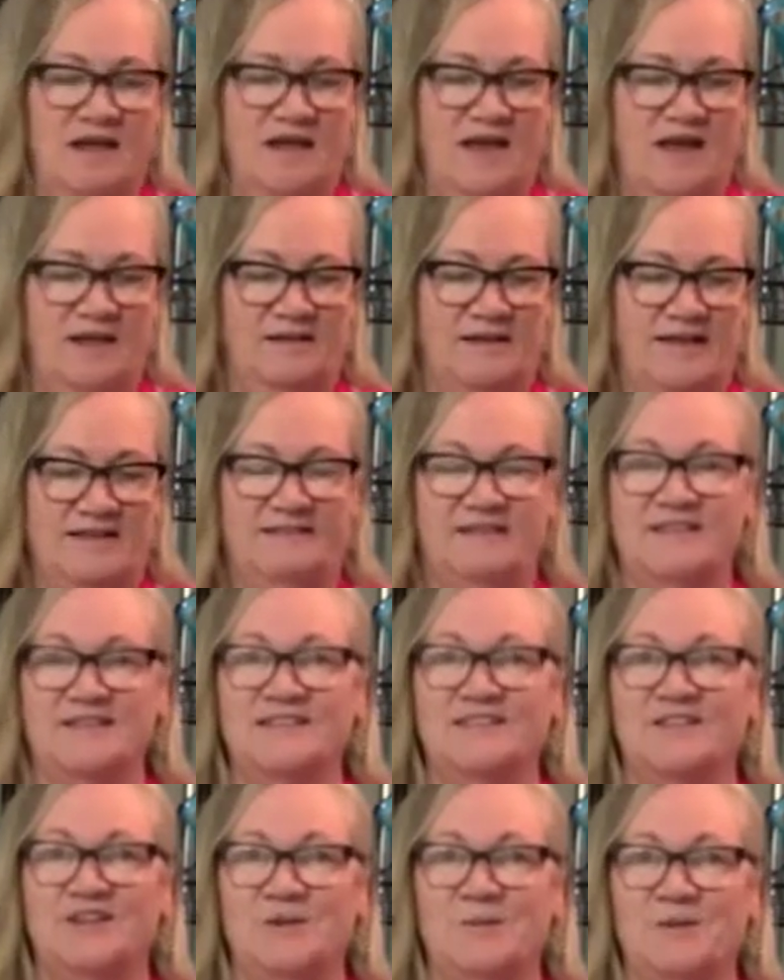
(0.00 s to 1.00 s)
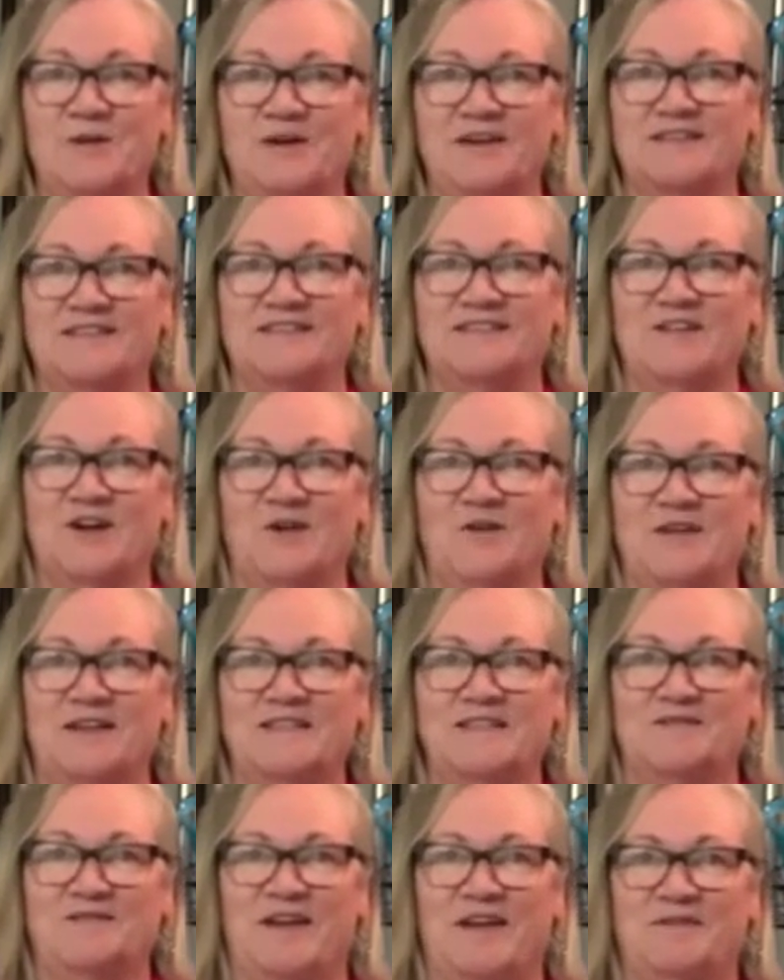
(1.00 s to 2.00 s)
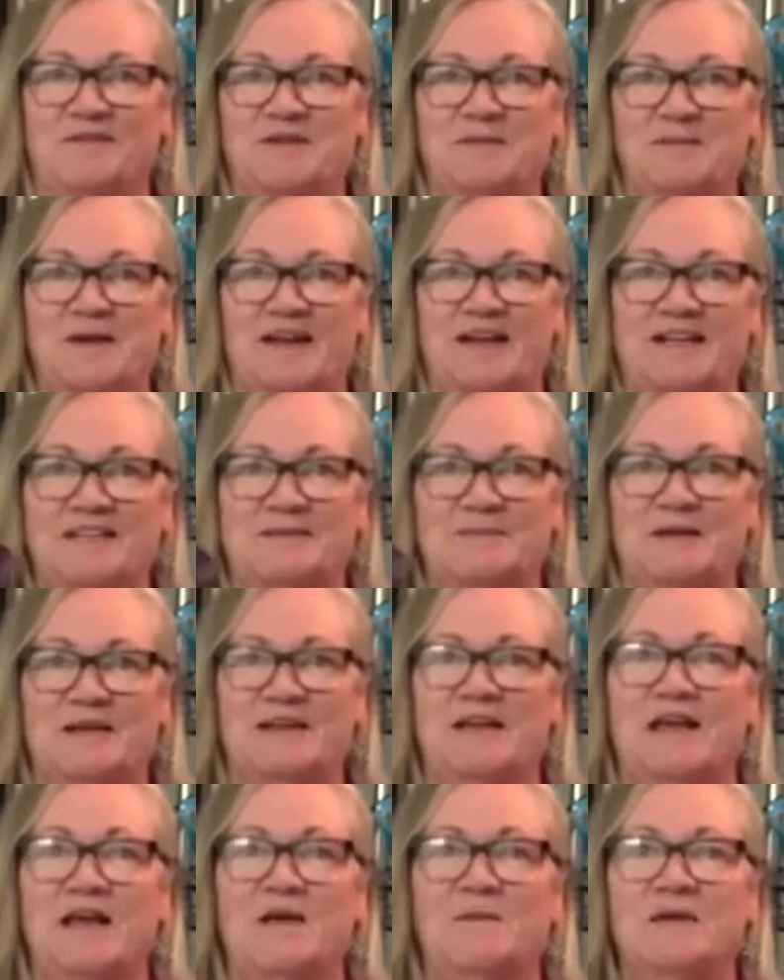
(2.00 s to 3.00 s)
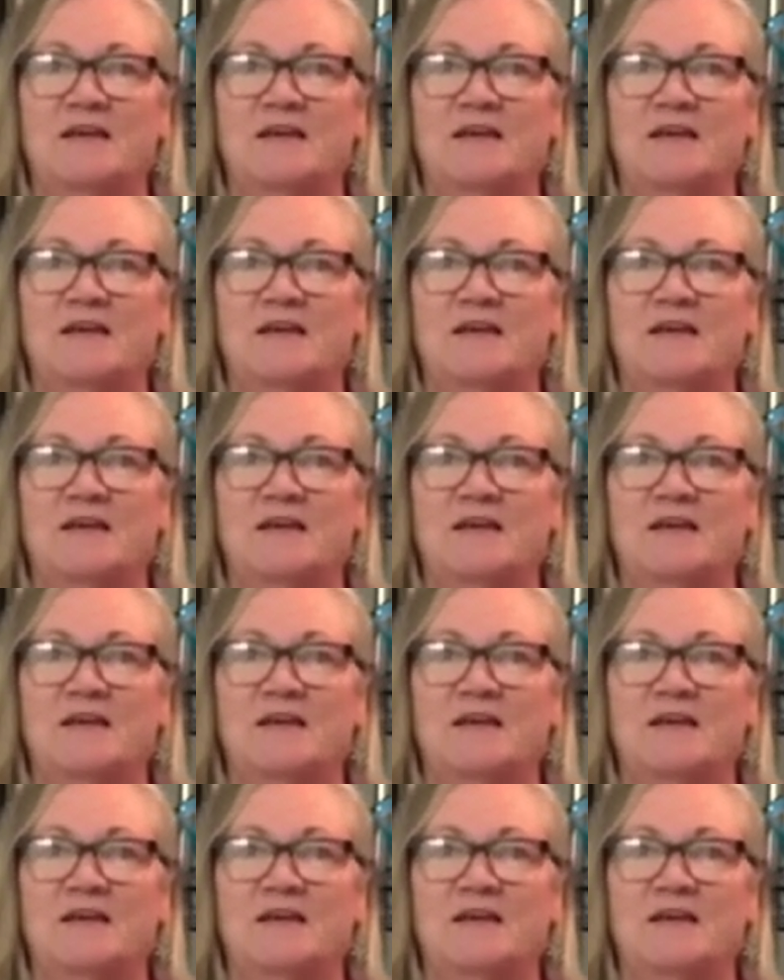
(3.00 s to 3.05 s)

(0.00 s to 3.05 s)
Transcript: And like this scooper is Tony's favorite, my husband,